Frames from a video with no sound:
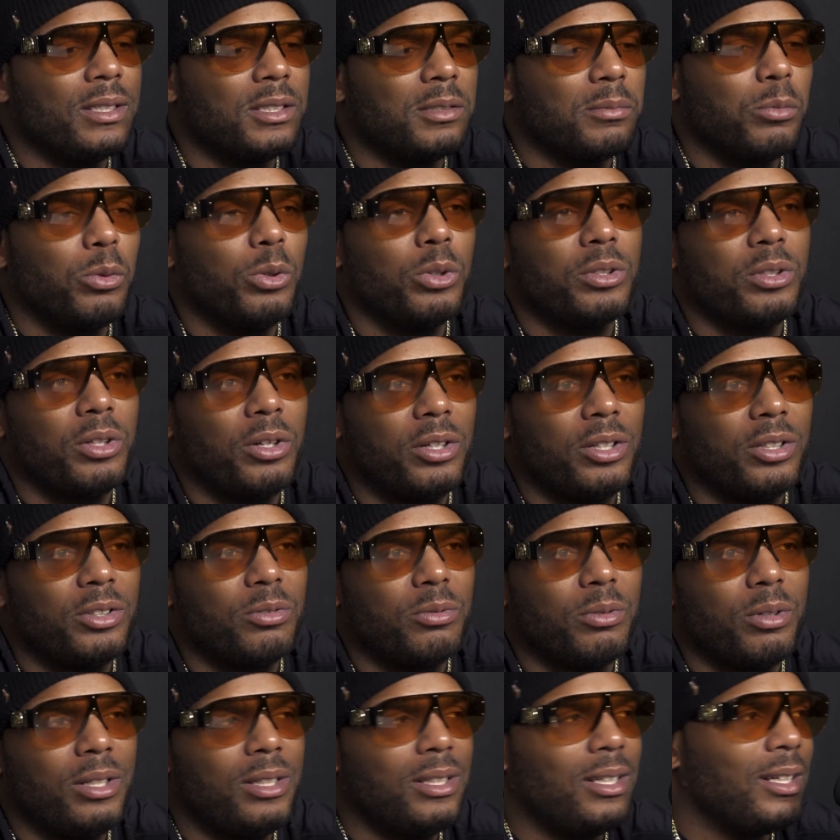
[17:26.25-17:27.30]
it's more
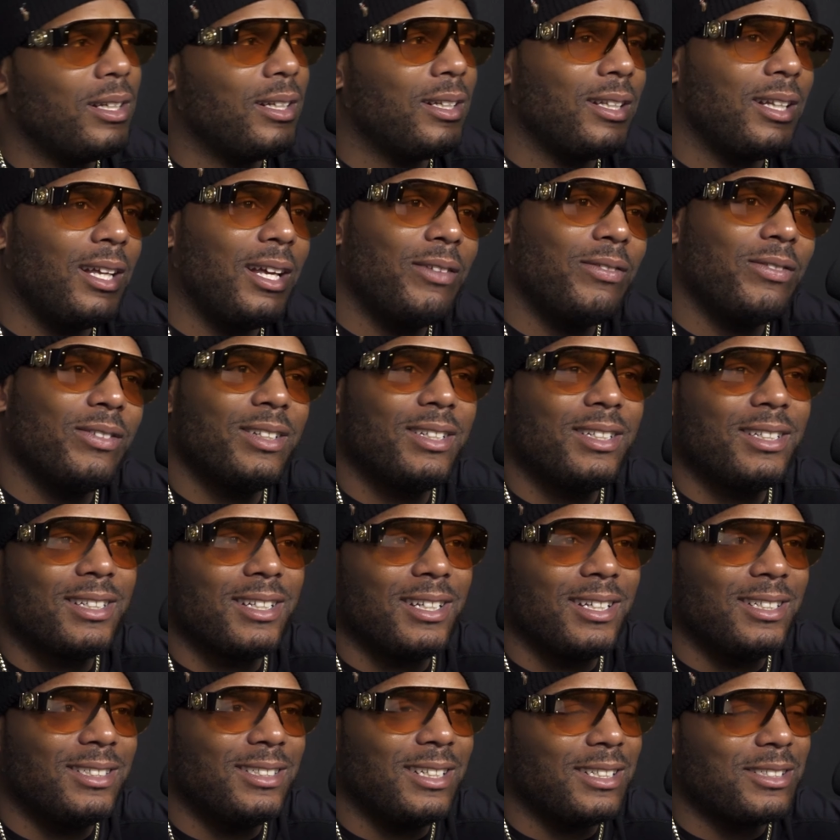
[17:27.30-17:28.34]
33 than 11,
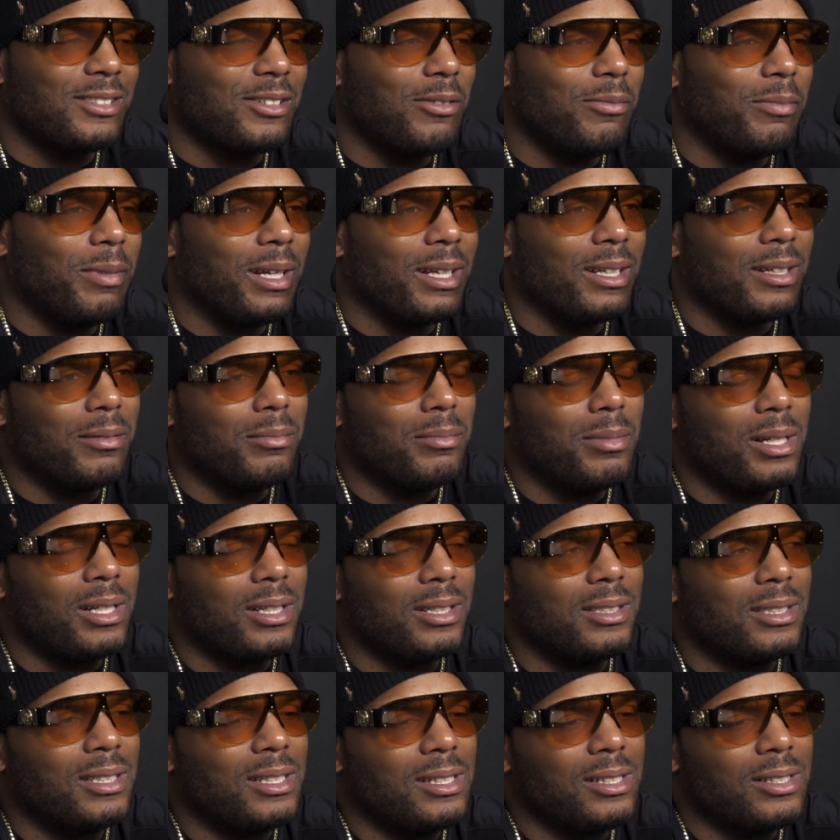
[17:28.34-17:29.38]
because that's going to make it a better
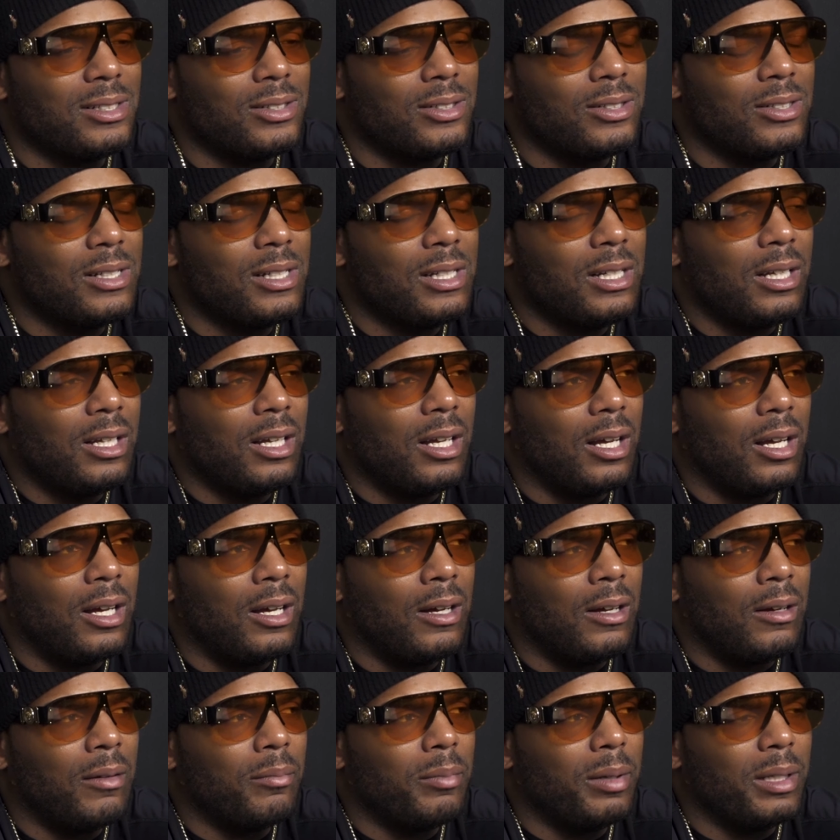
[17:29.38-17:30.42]
deal.
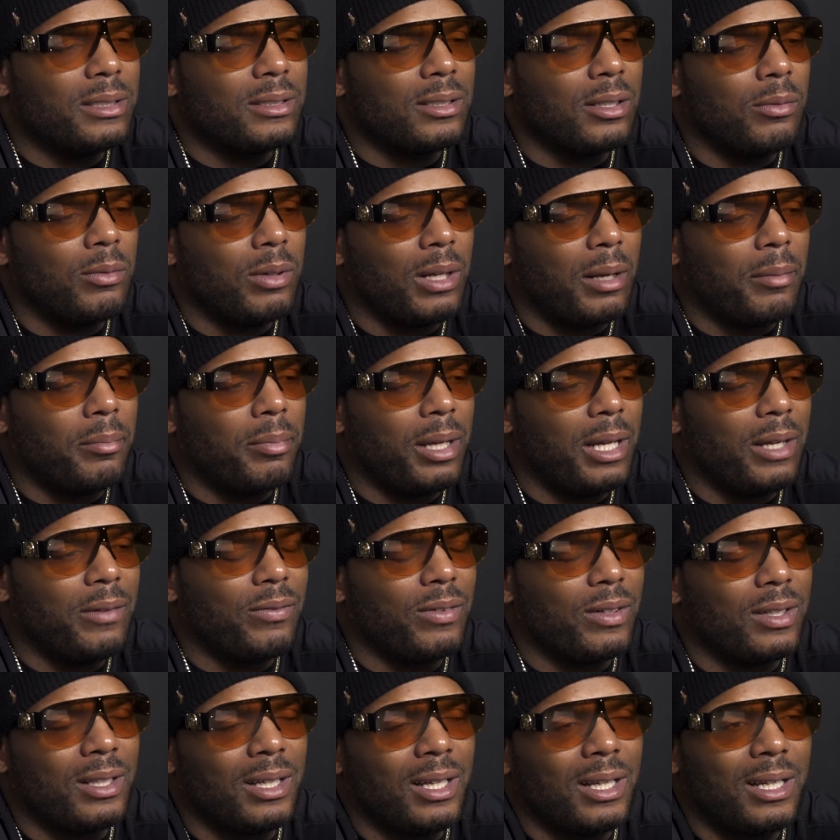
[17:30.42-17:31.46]
Based on what I paid for
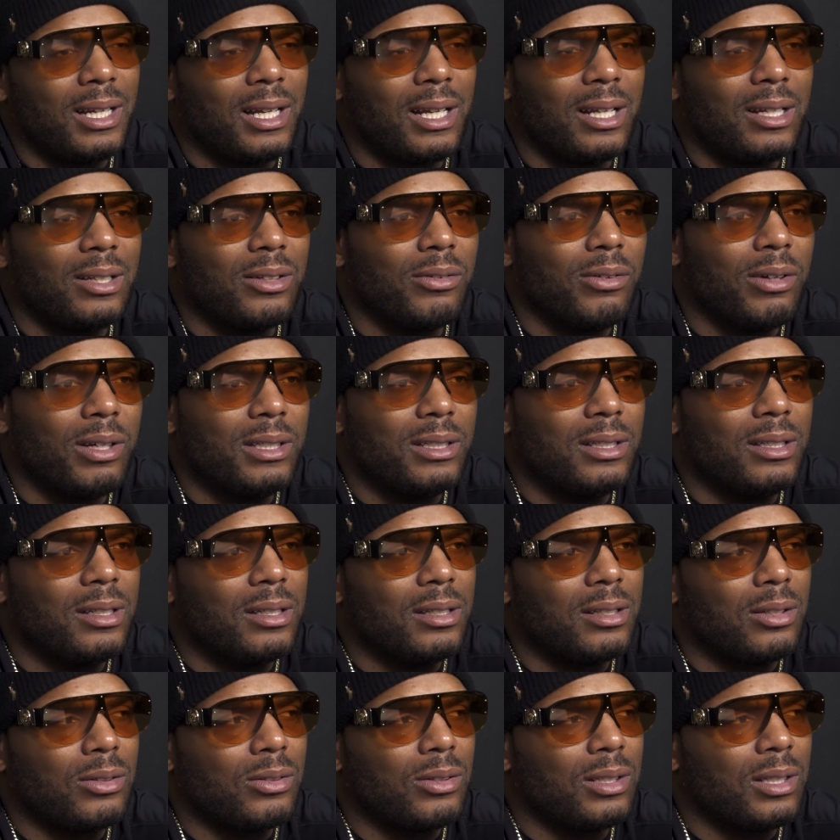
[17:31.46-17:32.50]
the land. I got a great
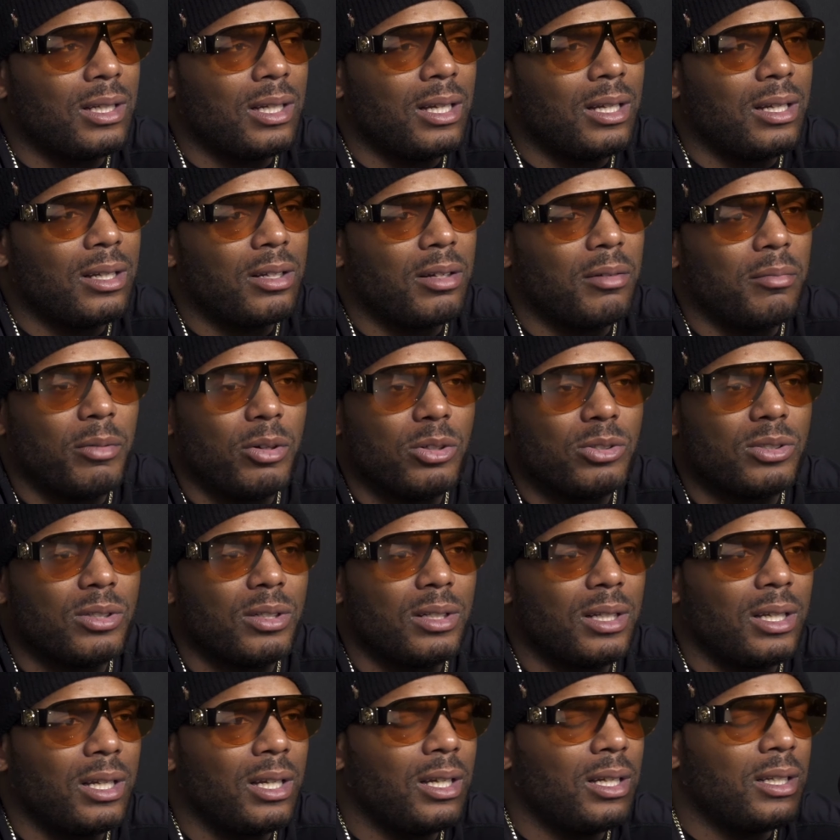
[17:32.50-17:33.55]
deal on the land, commercial
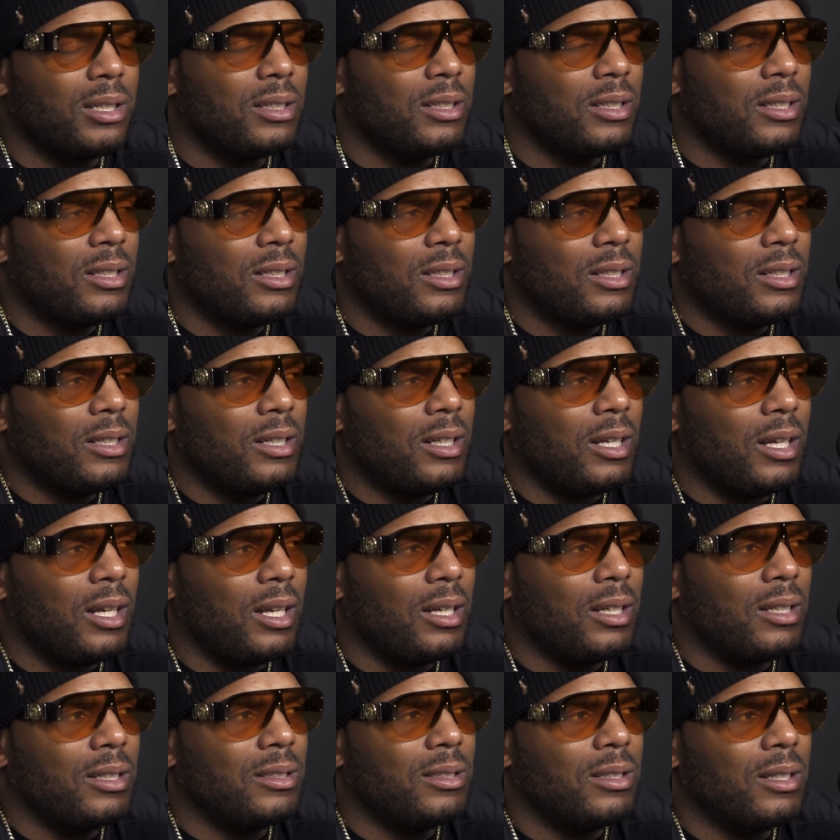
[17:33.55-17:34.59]
land,
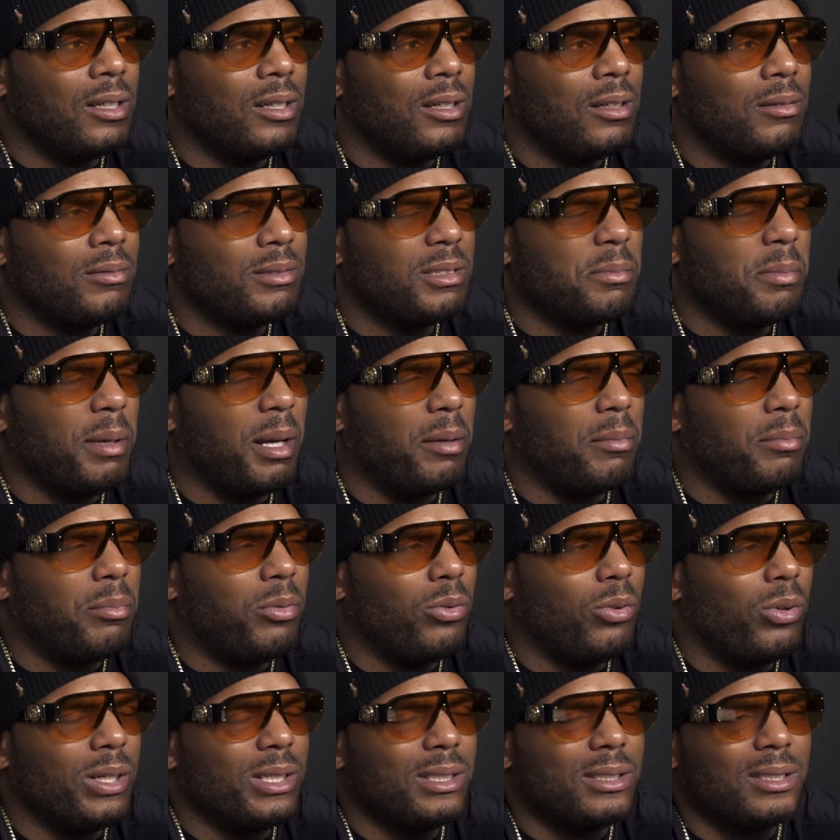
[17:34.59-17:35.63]
and it's about
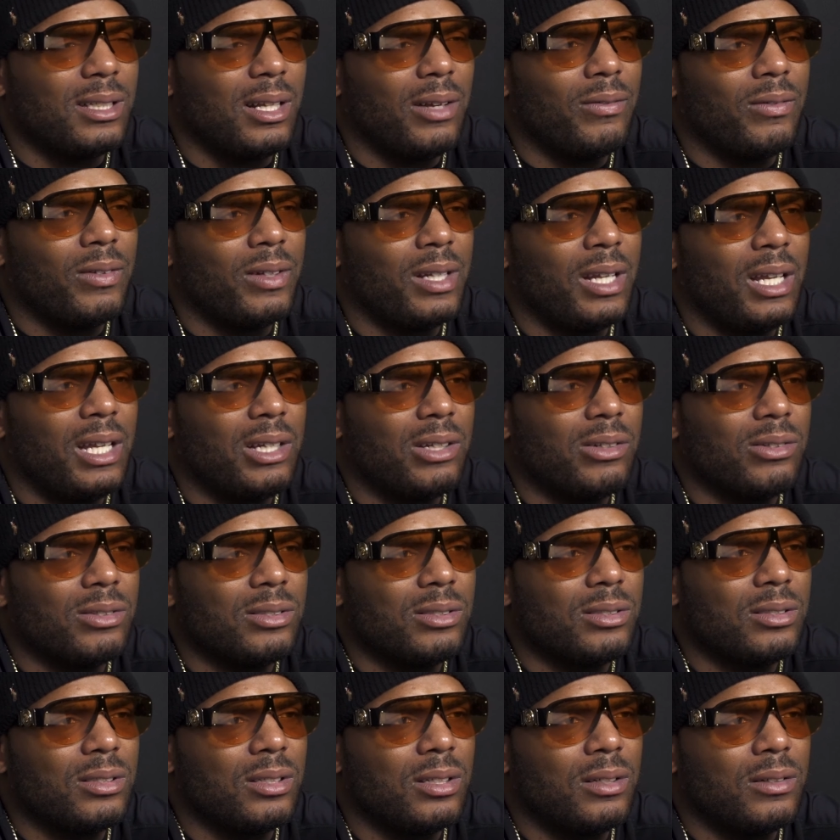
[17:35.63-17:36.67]
0.7
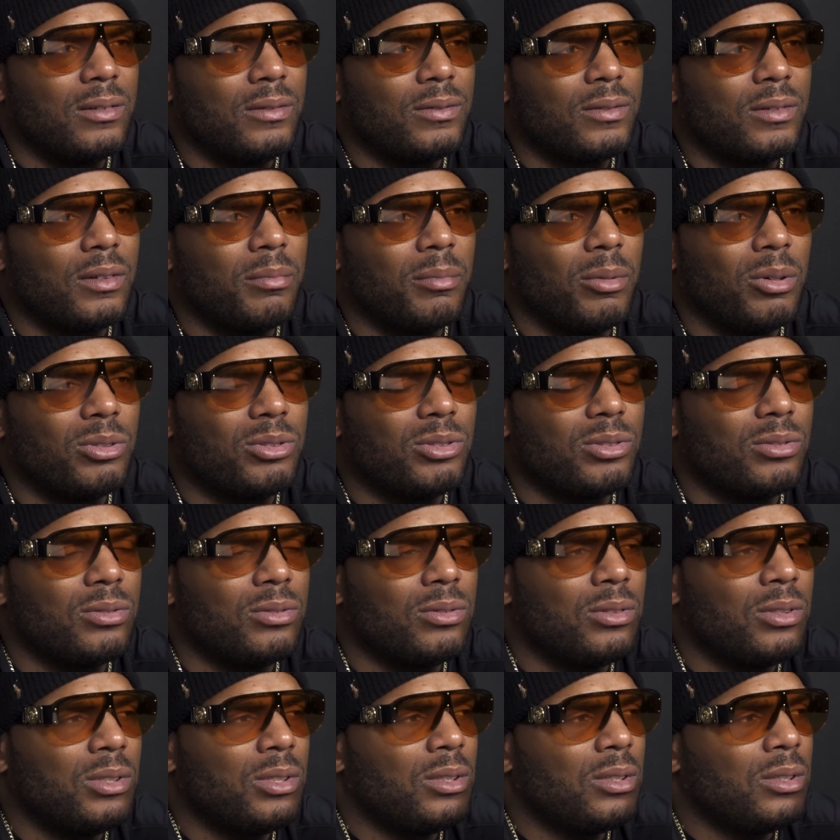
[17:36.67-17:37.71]
acres of commercial.
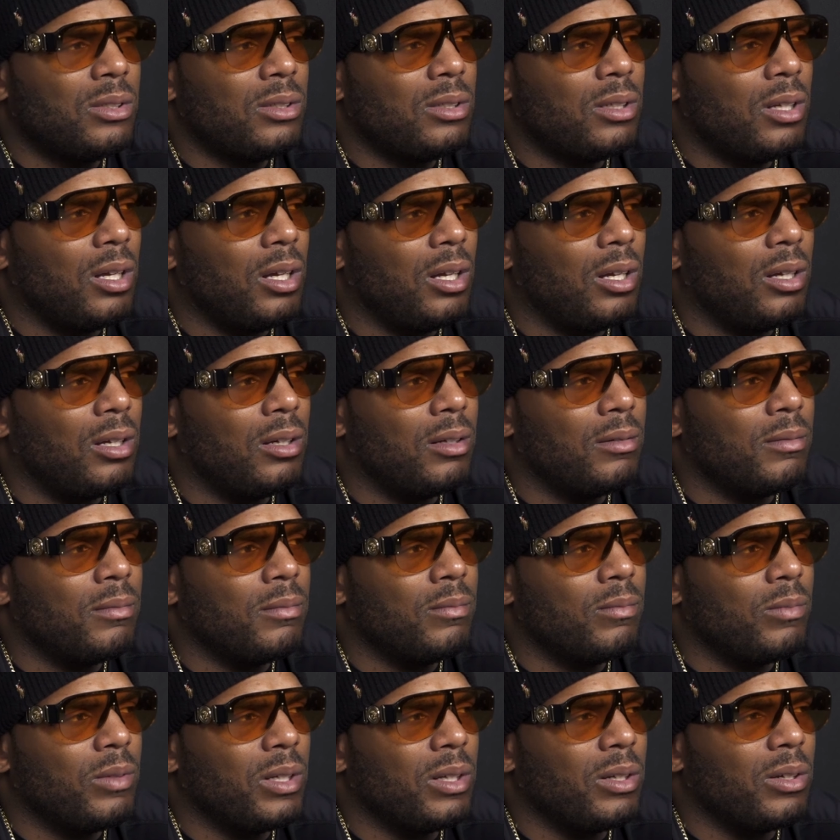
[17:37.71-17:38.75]

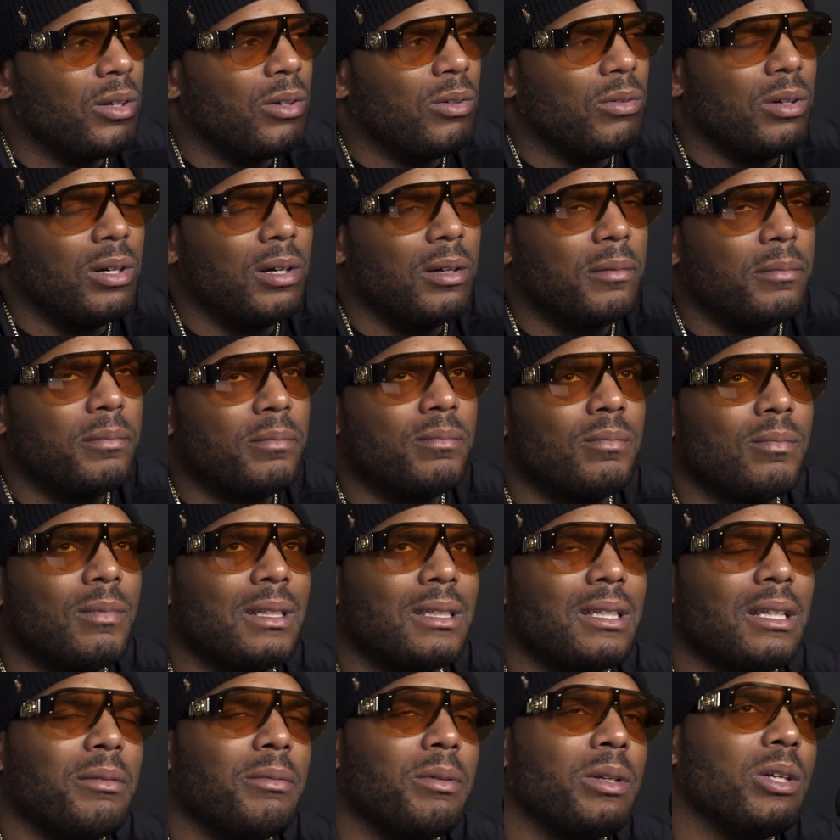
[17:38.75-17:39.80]
We can go up, I
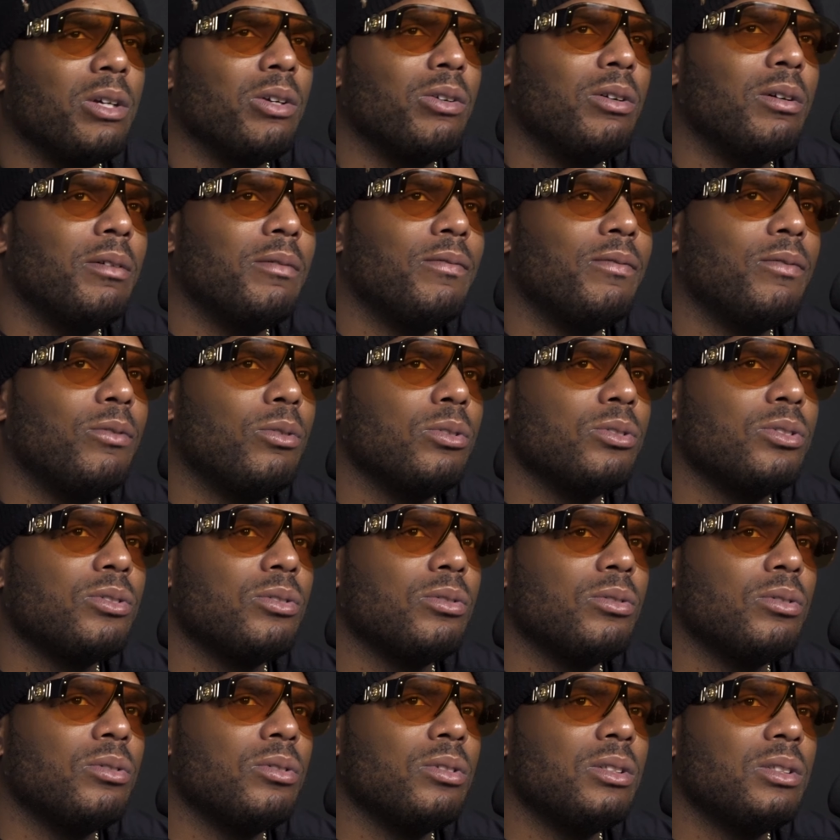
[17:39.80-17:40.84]
think we can go up 4
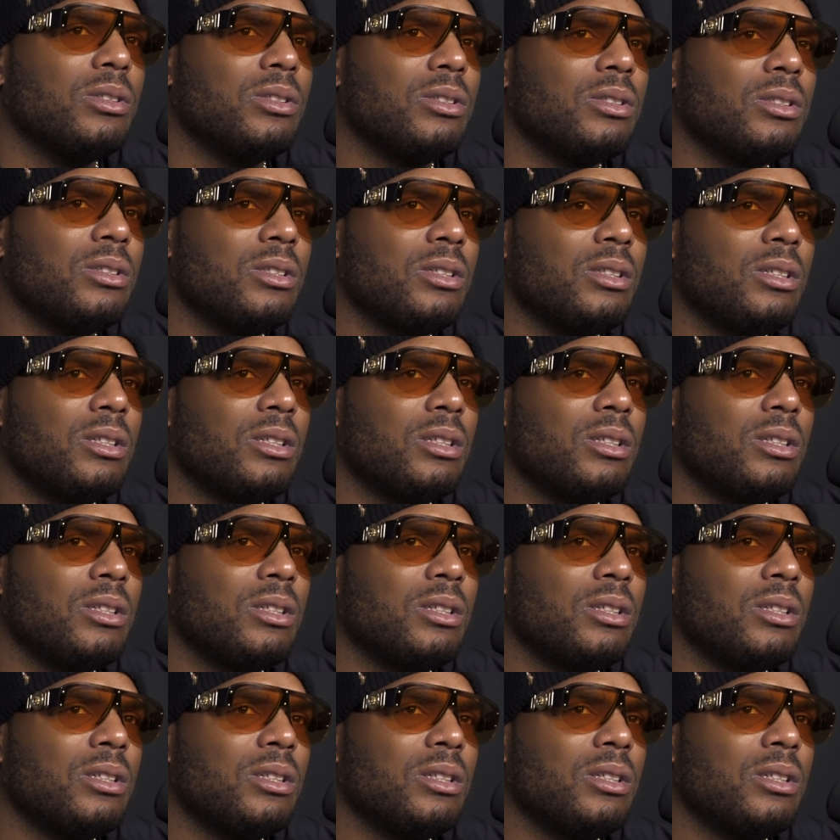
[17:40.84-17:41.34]
stories,